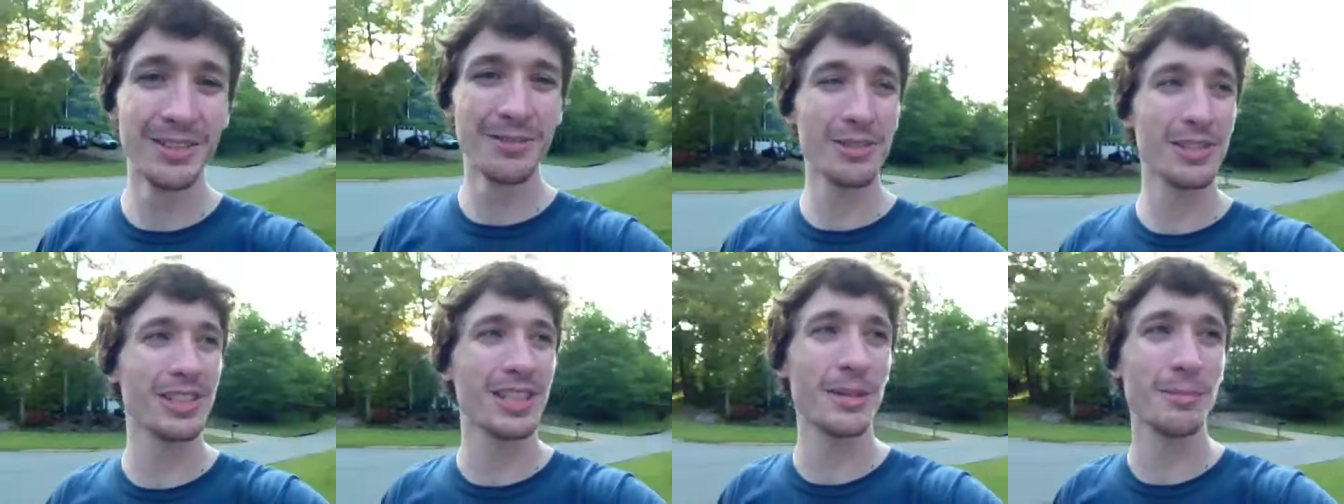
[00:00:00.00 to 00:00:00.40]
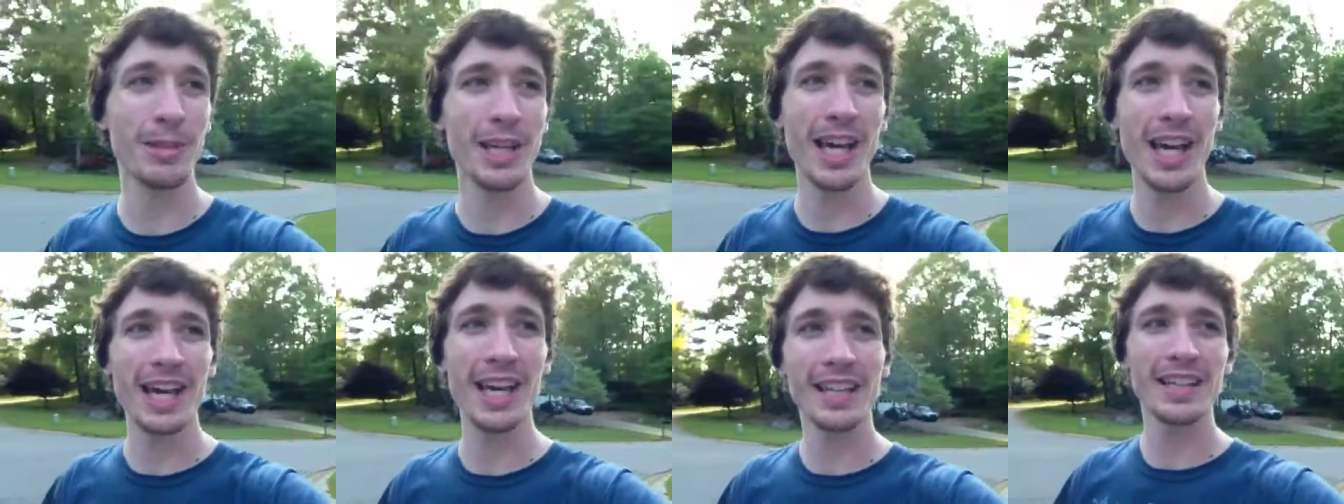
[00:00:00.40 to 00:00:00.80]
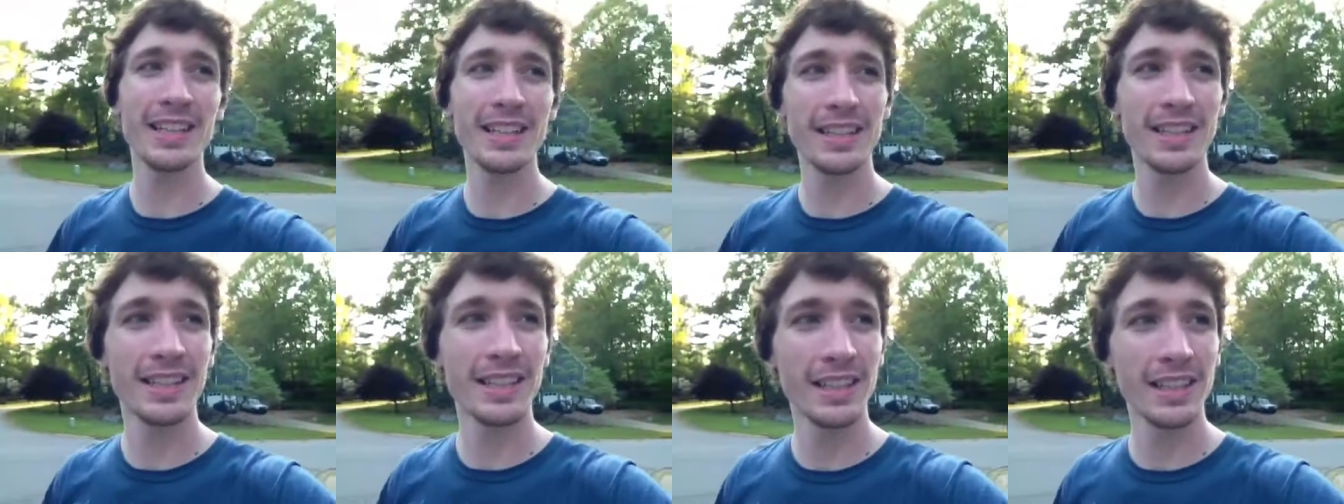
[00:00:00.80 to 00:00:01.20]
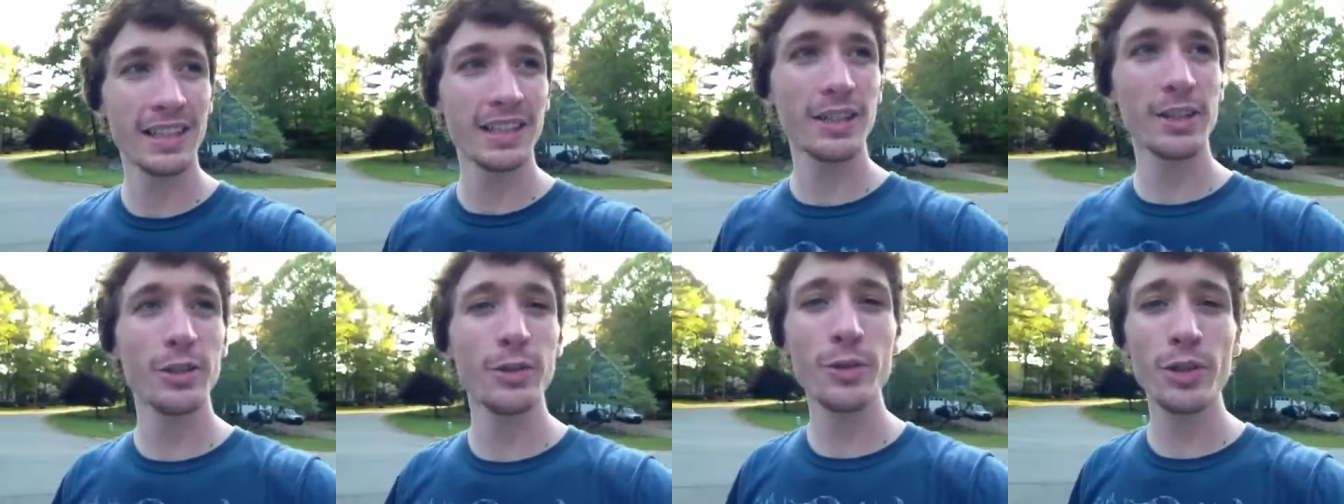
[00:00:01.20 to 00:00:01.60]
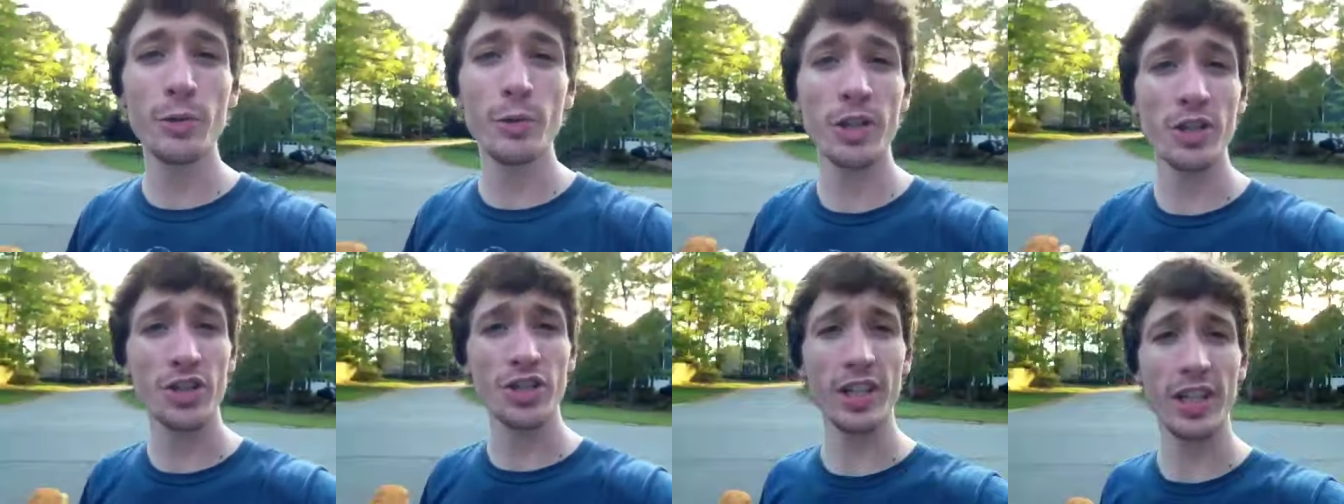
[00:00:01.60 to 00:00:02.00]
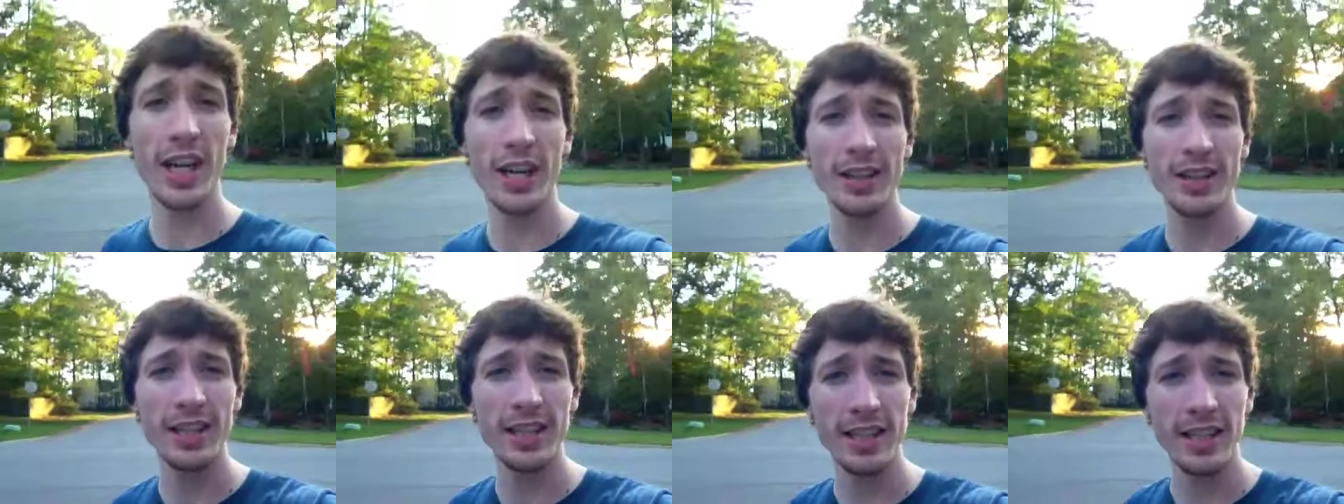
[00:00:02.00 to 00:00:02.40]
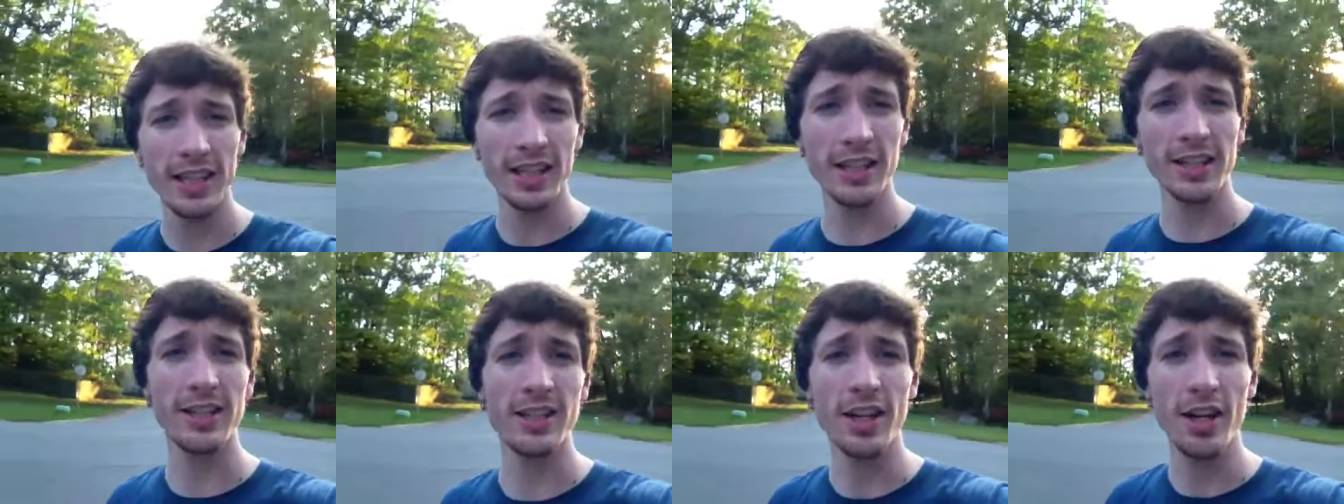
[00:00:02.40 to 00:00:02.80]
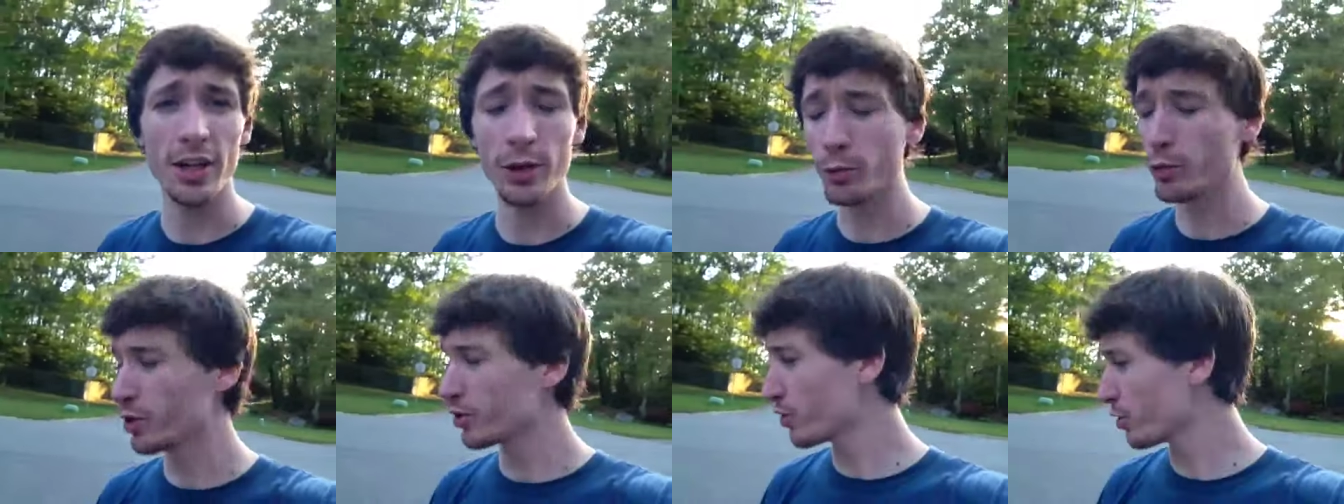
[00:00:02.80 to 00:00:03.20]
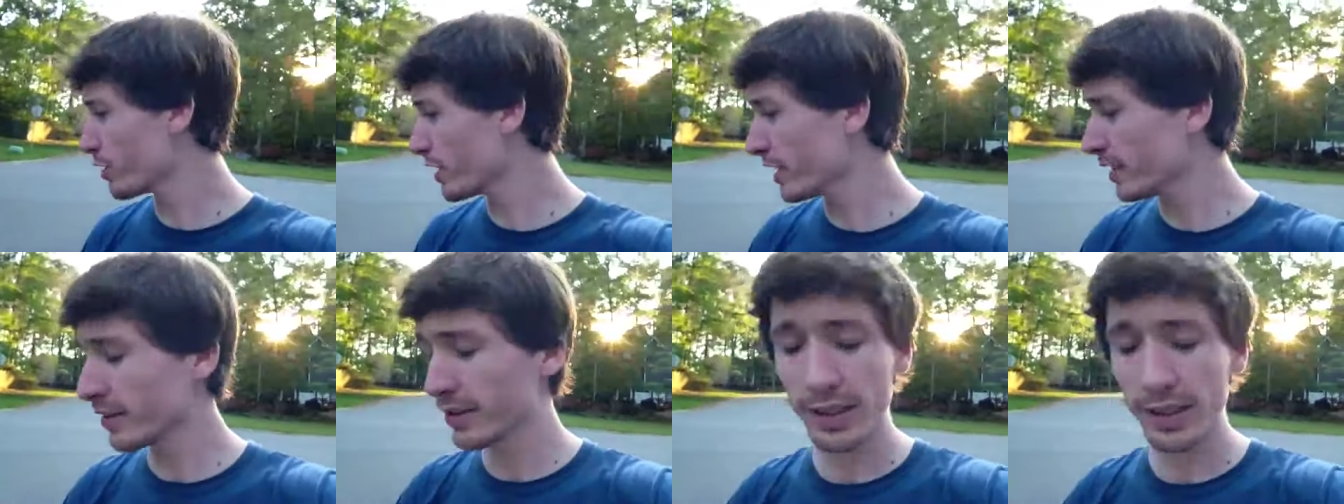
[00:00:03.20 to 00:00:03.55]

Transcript: What's up, guy? Ooh, you want to check out the uh, the dogwood tree?